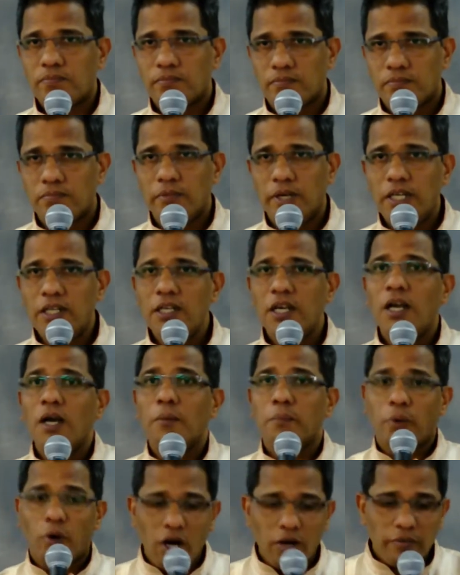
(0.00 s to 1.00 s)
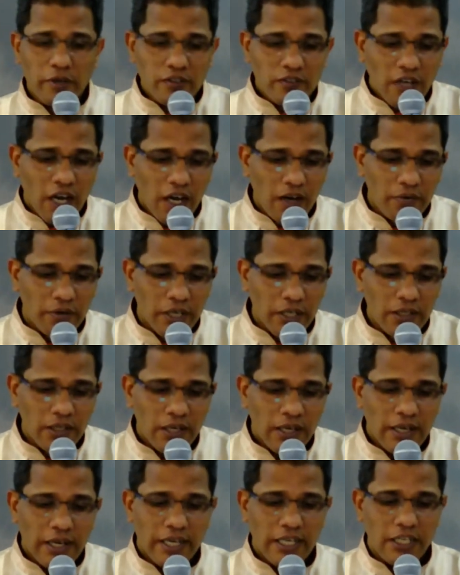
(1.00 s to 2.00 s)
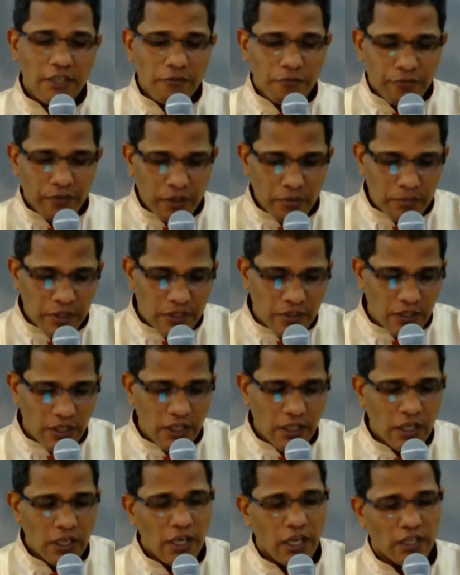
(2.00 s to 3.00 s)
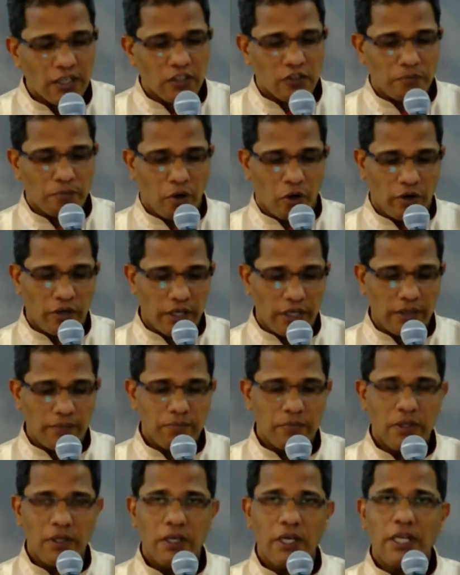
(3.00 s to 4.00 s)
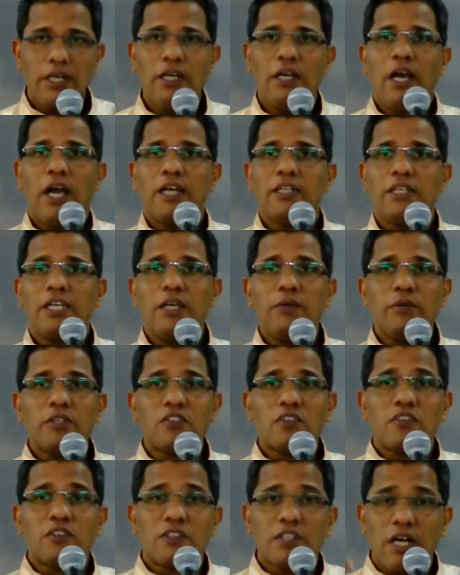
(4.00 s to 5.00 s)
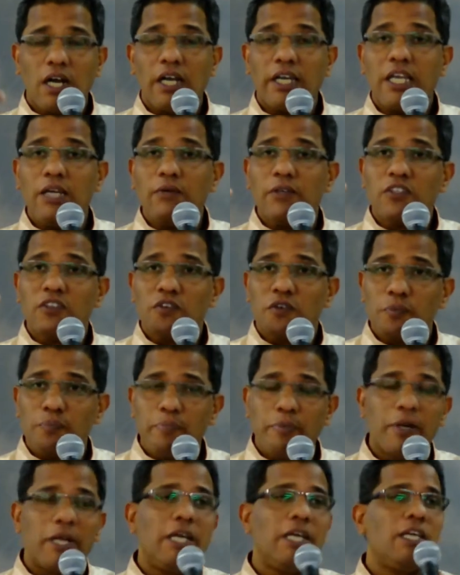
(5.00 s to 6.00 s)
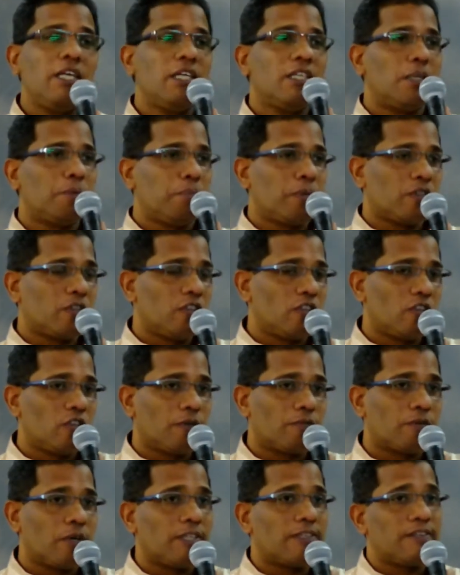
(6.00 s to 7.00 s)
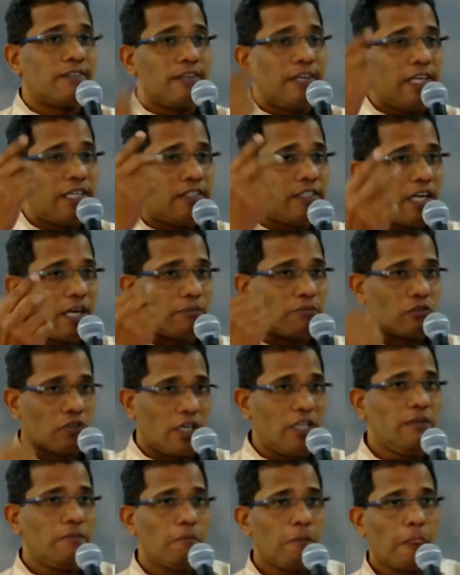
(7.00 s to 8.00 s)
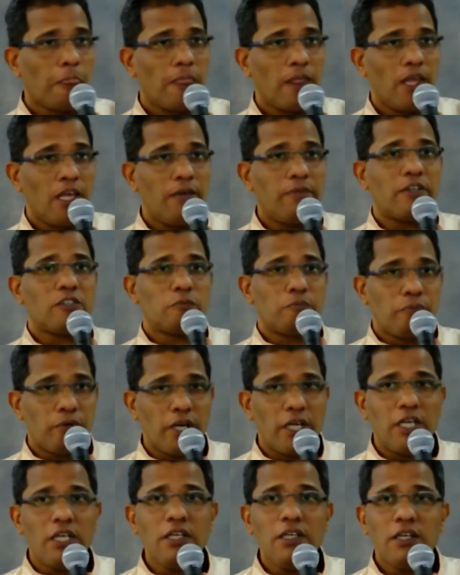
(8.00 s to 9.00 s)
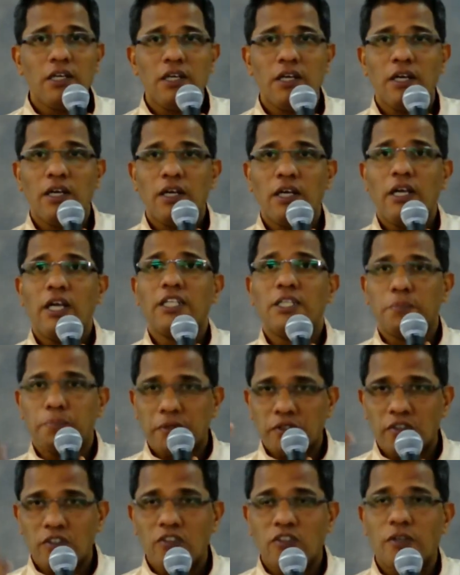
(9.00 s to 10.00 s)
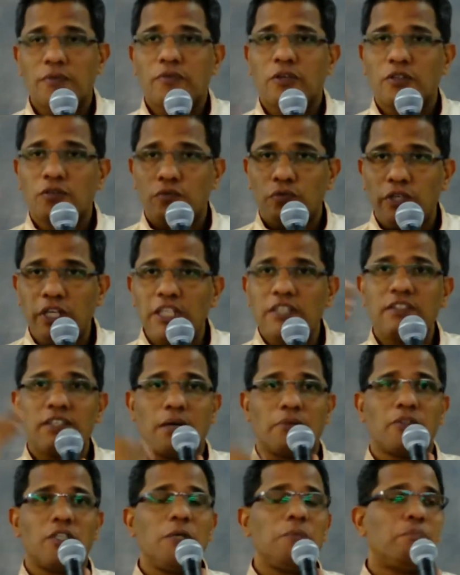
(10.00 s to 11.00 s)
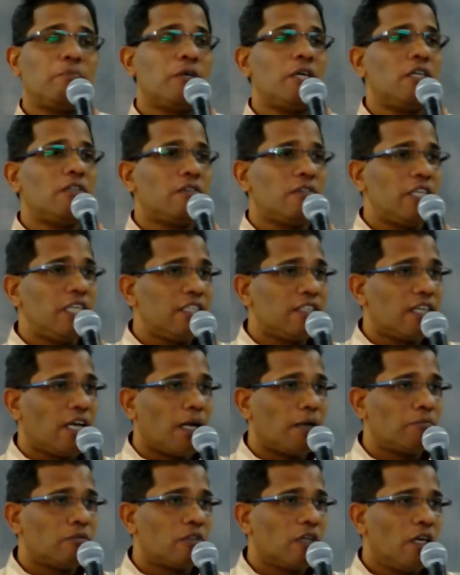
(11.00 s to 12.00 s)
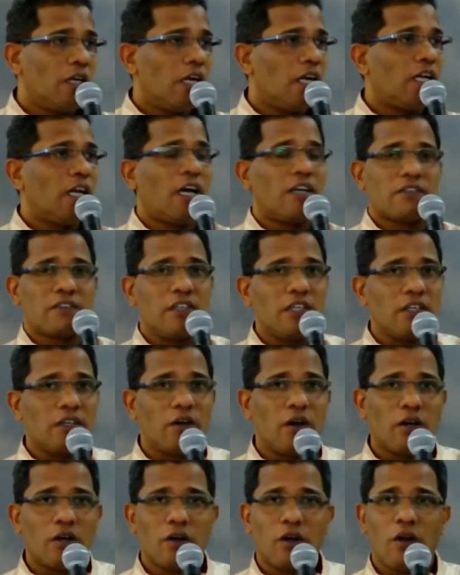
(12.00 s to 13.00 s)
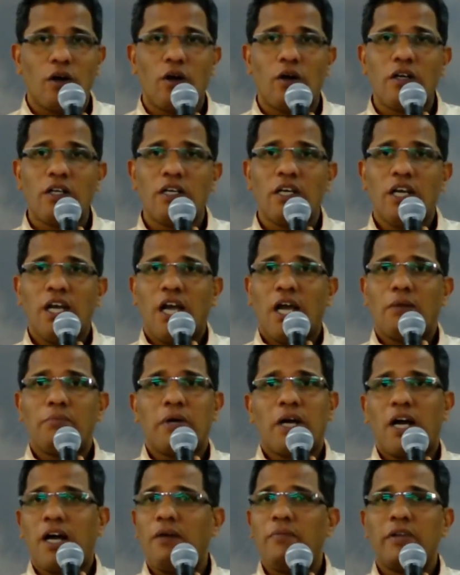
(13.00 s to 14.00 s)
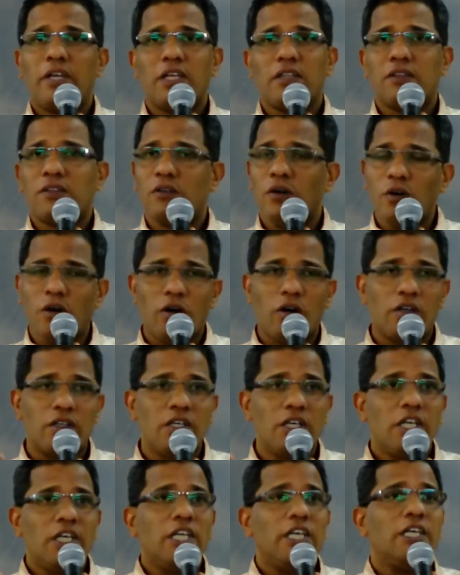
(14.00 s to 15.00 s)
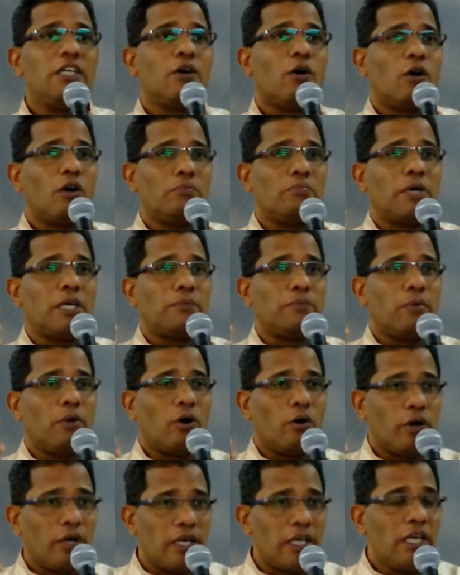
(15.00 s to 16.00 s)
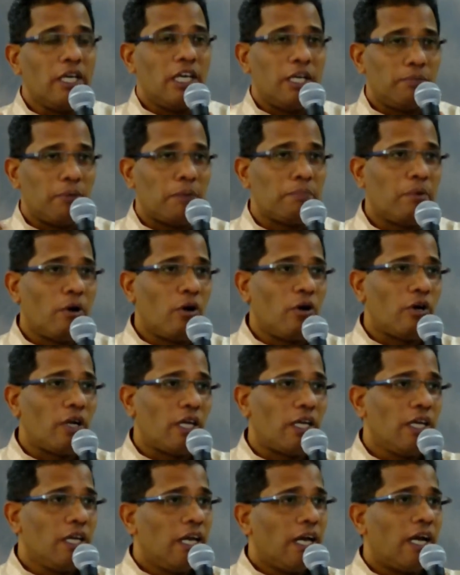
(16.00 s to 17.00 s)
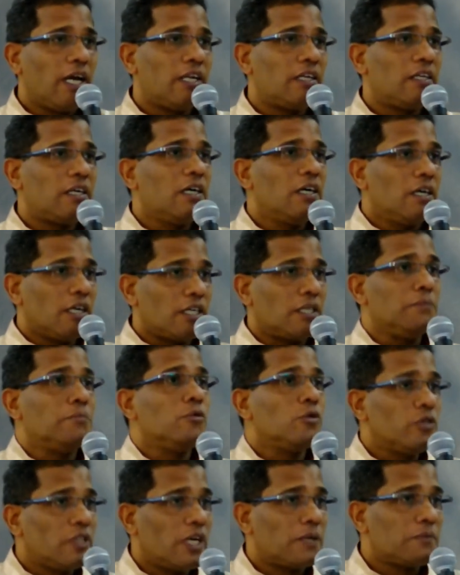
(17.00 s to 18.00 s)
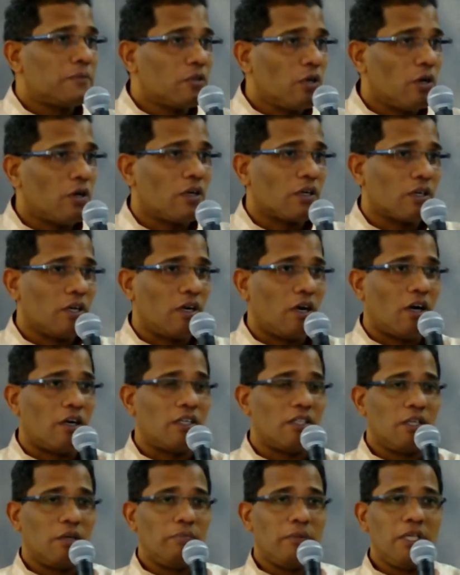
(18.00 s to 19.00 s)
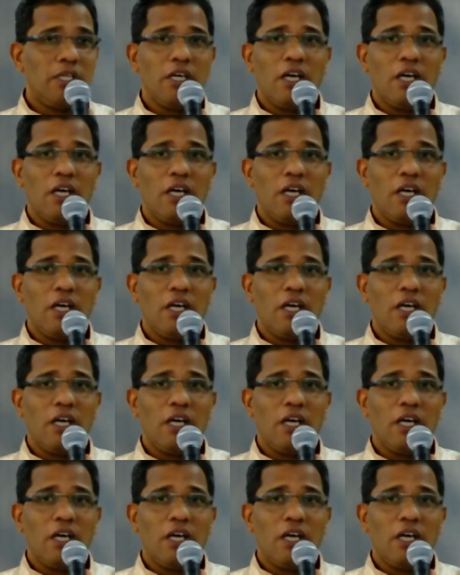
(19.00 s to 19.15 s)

And Paul was having an infirmity in his body. And he was, he was praying in the presence of God three times, right? He was praying in the presence of God three times. He prayed three times and asking God, oh Lord, I'm having a thorn in, on my body, in my body, and remove that thorn of God. Amen.